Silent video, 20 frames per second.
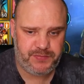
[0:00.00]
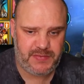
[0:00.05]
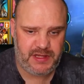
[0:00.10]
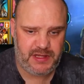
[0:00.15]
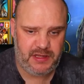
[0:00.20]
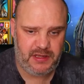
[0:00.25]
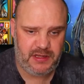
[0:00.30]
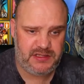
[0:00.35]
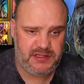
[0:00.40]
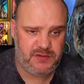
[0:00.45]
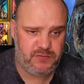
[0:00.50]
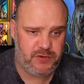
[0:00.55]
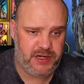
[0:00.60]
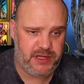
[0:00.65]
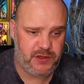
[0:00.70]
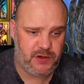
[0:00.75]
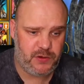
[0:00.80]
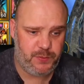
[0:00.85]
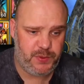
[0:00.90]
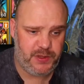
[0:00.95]
It's a really
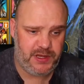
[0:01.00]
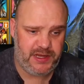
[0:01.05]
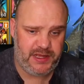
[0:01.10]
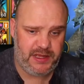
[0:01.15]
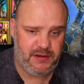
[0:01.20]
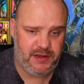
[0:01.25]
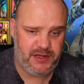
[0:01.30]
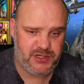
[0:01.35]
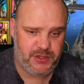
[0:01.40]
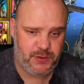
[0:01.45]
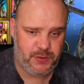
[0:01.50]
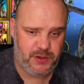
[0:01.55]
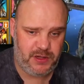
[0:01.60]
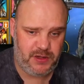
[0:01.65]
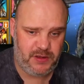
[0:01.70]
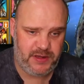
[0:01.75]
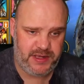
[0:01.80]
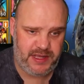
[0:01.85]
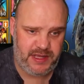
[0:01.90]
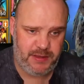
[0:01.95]
good ability. I actually quite
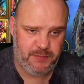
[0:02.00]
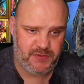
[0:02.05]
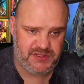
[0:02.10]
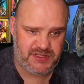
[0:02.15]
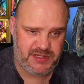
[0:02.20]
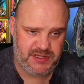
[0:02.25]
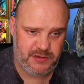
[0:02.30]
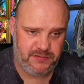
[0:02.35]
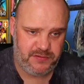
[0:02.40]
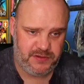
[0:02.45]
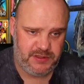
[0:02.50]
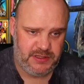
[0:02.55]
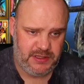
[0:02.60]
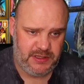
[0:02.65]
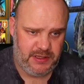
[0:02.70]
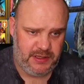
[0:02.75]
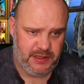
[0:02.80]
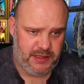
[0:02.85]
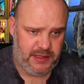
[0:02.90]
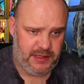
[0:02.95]
like it myself.
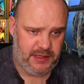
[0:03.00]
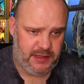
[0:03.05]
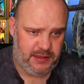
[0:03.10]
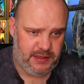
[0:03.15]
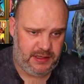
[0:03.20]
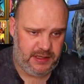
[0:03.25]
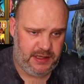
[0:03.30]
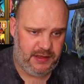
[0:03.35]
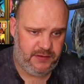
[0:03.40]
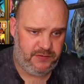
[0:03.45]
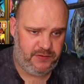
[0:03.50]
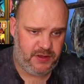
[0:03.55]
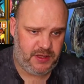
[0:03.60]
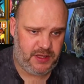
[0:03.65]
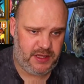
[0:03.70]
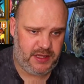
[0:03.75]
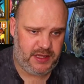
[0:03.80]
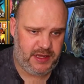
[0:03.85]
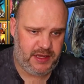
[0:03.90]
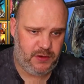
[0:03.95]
If you
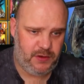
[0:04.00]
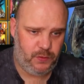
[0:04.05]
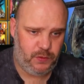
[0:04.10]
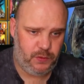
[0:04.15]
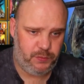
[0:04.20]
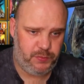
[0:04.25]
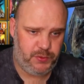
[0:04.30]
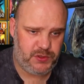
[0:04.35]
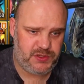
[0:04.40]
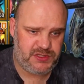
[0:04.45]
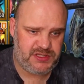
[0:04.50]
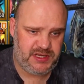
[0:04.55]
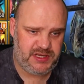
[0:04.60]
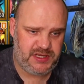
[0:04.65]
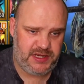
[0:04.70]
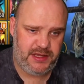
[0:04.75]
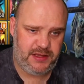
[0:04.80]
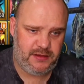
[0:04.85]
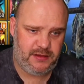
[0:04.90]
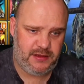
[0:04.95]
can get all the books in
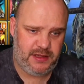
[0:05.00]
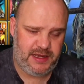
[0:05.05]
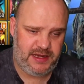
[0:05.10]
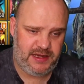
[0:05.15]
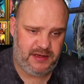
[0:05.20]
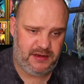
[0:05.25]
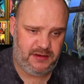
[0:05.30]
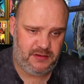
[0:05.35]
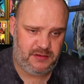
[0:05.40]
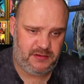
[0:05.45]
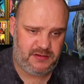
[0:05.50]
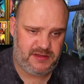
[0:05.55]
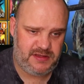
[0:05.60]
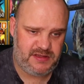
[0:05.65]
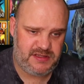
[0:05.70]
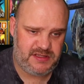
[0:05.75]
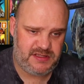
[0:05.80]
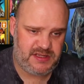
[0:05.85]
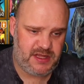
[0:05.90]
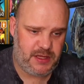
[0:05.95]
it, and
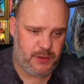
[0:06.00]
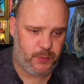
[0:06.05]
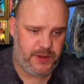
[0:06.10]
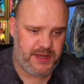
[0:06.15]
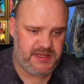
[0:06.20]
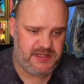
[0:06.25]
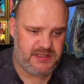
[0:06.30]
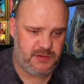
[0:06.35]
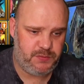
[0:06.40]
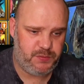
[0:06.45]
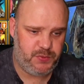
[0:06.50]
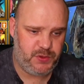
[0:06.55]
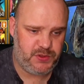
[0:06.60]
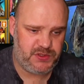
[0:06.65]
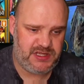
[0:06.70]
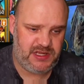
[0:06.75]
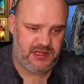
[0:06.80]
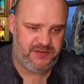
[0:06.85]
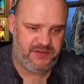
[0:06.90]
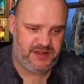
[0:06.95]
since there's no wasted books
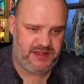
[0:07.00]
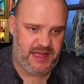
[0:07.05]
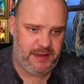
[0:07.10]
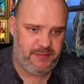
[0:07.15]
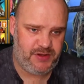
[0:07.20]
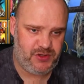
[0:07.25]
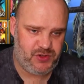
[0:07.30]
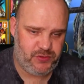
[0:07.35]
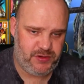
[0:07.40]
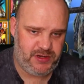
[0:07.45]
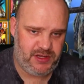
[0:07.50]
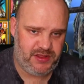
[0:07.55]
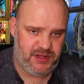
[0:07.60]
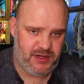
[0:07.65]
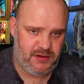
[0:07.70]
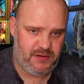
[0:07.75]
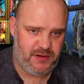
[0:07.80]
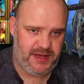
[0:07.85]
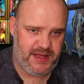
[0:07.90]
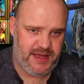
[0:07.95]
here for damage or anything
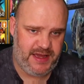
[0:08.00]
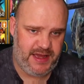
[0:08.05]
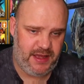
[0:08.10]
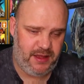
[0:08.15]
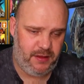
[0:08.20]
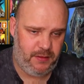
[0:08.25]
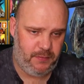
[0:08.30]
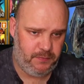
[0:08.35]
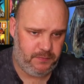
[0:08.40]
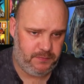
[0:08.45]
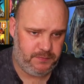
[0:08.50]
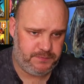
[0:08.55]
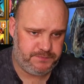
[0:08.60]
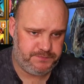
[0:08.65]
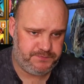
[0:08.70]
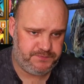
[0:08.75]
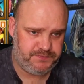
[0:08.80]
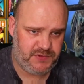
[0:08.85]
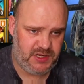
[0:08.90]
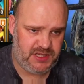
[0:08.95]
like that,
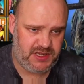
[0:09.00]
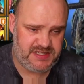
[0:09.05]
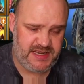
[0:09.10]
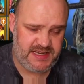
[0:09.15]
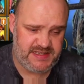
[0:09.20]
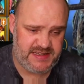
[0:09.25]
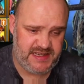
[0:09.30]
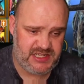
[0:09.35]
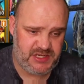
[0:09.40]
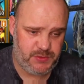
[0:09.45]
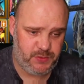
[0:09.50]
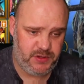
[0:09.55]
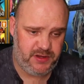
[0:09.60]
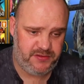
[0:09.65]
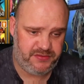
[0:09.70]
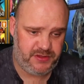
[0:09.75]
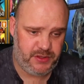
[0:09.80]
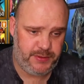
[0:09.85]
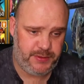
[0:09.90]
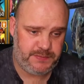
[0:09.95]
I'd say it's actually
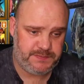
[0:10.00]
worth doing